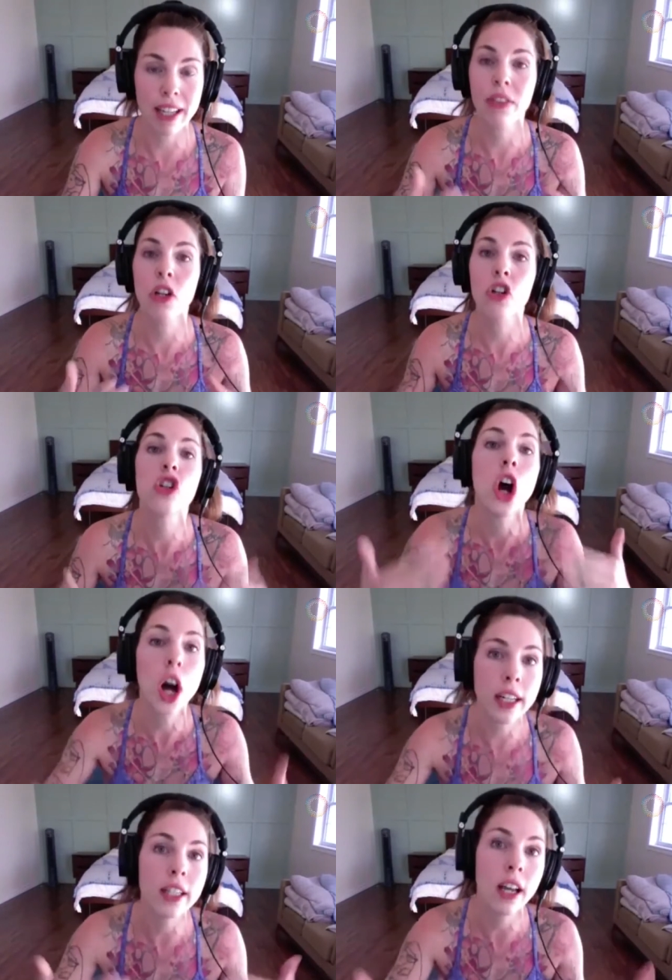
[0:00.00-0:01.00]
that there's not
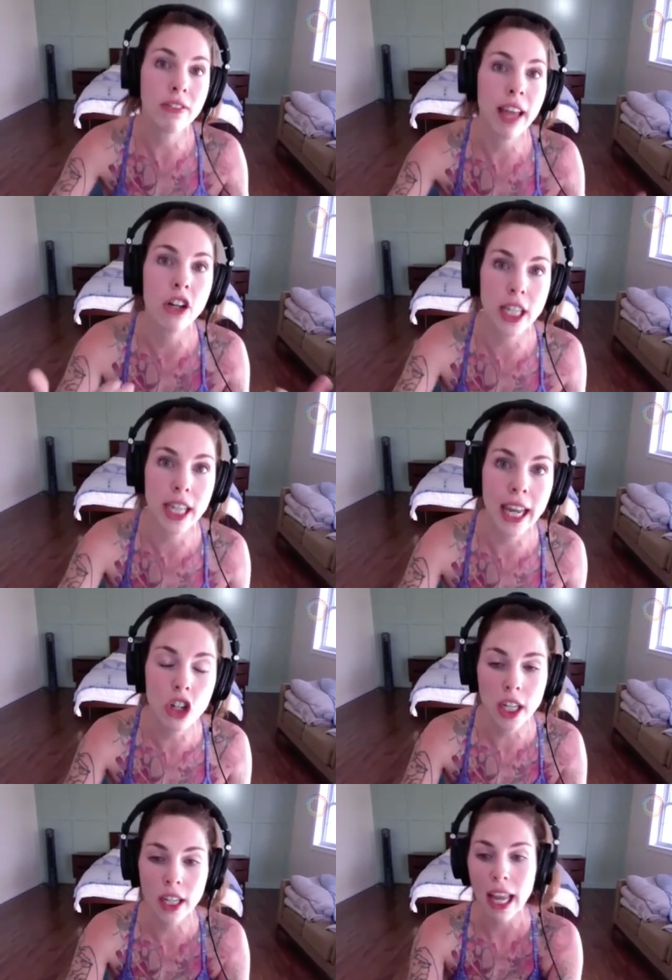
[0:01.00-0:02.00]
enough education.